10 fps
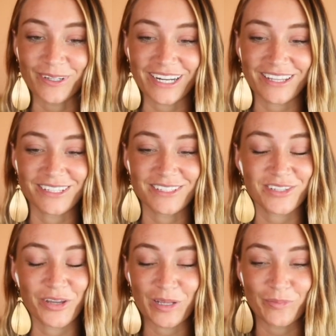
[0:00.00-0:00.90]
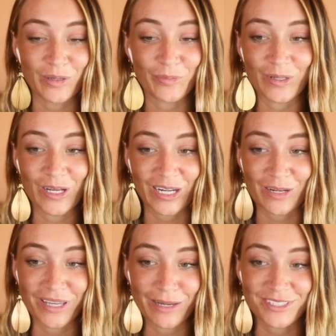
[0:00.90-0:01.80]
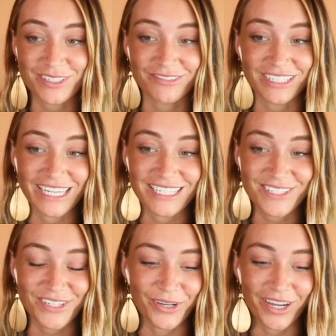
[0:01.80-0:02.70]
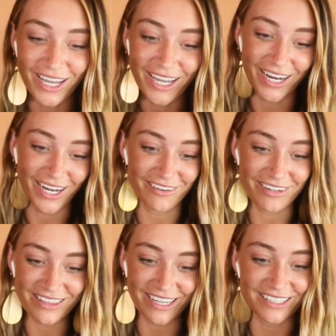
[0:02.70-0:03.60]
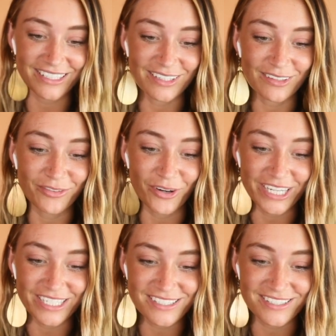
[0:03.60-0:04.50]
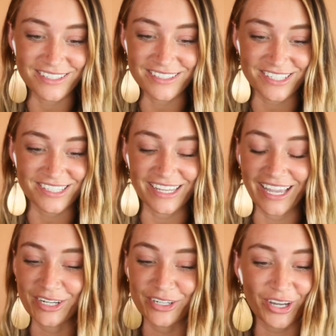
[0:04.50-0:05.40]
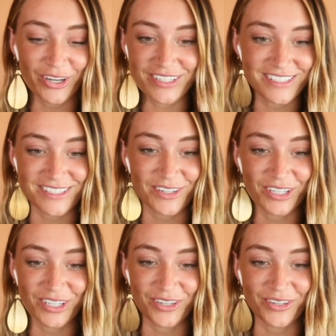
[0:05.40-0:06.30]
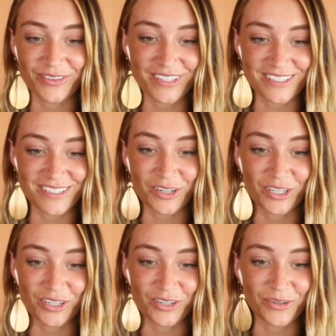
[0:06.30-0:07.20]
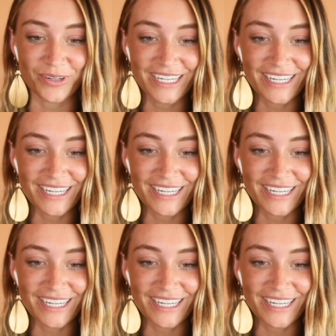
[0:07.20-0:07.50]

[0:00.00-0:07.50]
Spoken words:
And I think so many people are going to be able to relate to hearing that little voice that's just like, no, this is not you, this is not you,